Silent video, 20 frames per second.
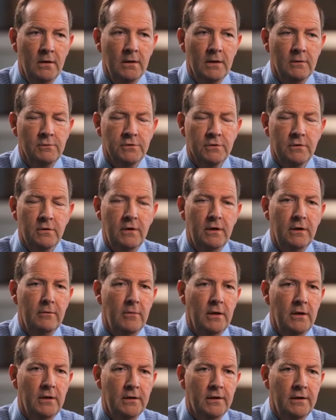There was a growing
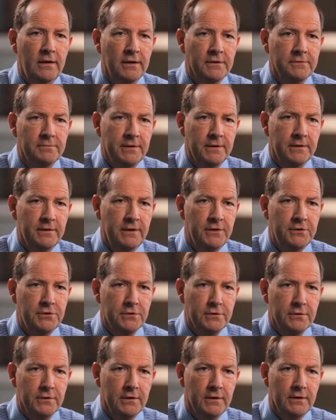market
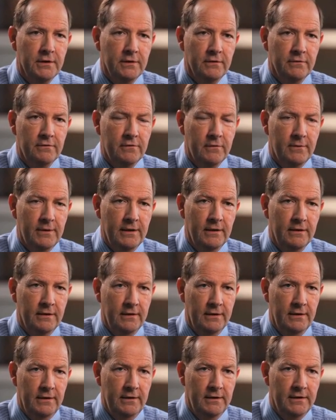expectation throughout
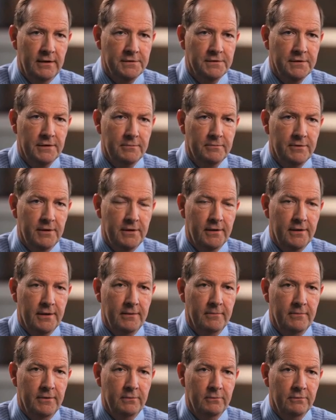the testing
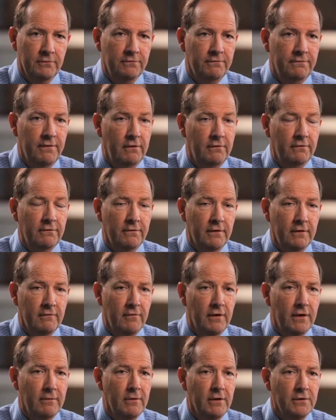program that was focusing
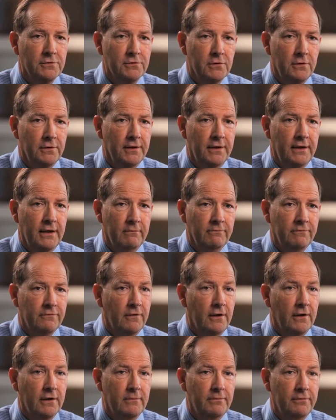very much on the
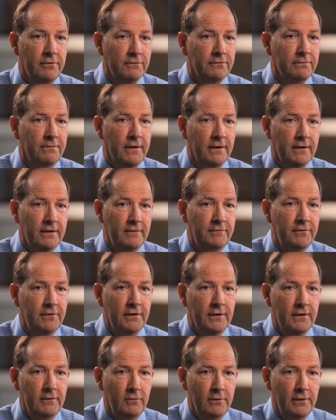upside
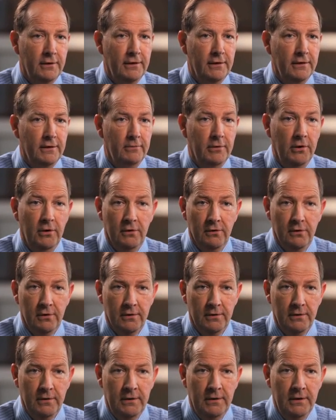prospectivity within the
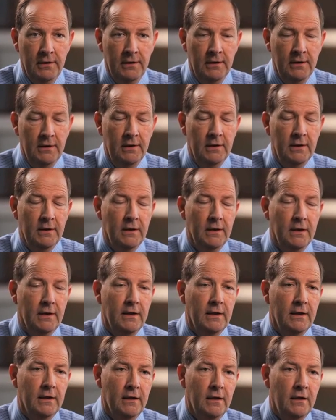block,
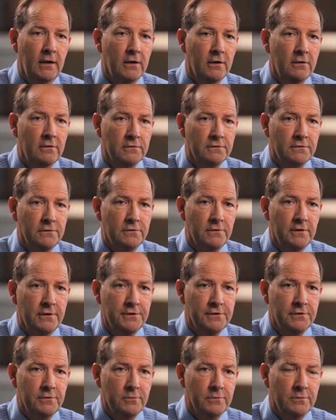and our
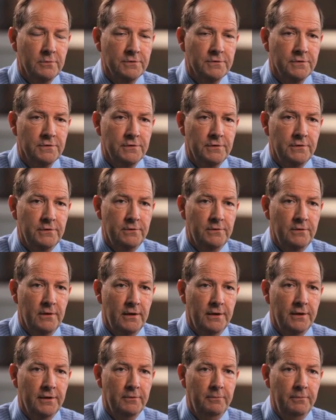concentration was to
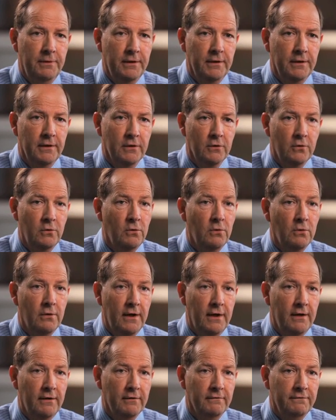underpin the
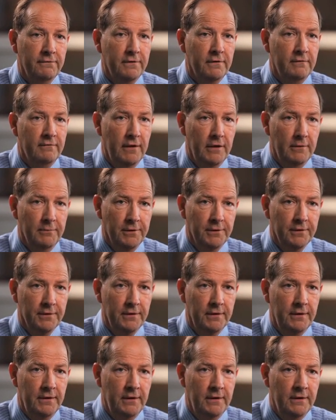core area for development.
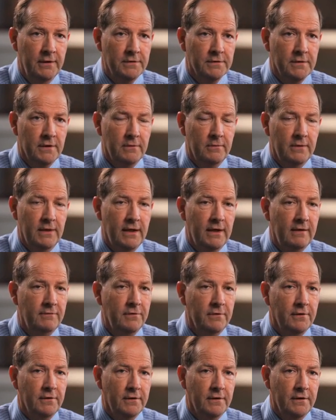So we
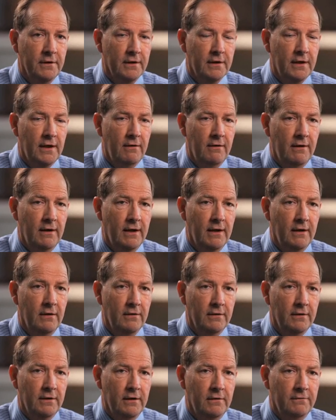haven't carried
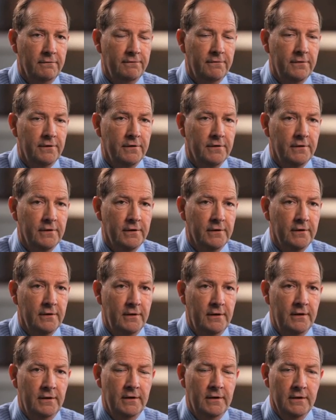out further
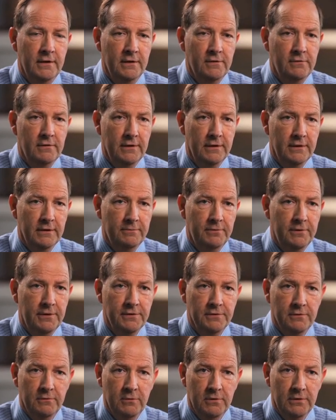drilling
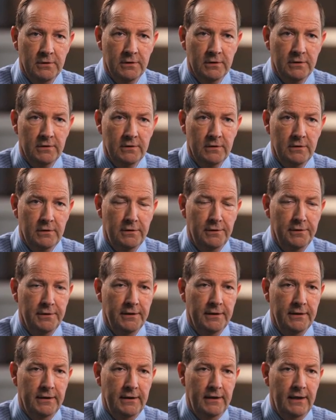appraisal work
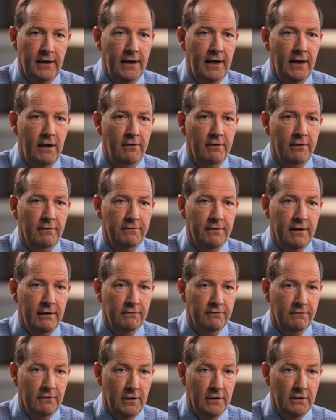on the areas
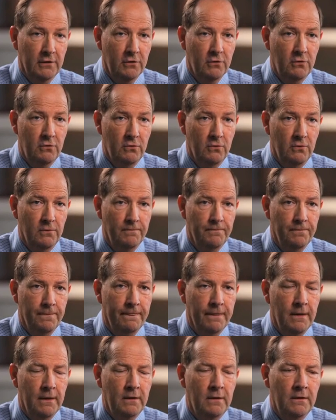outside the core,
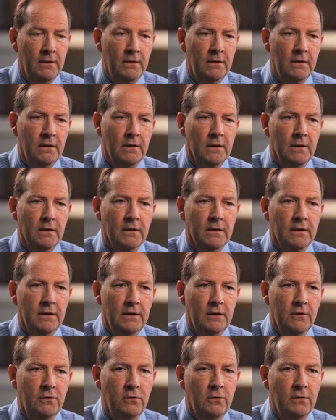and
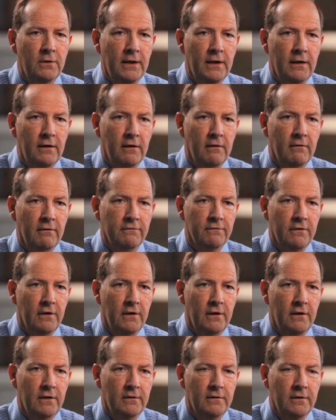the core area is
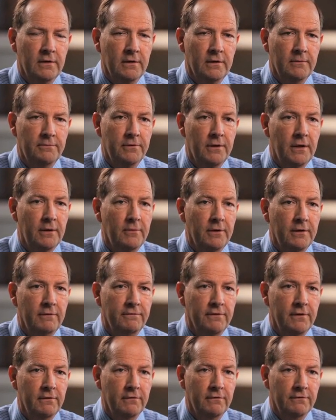our primary
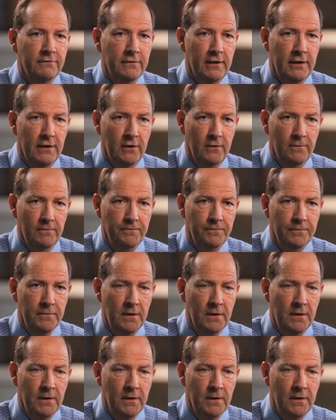focus now,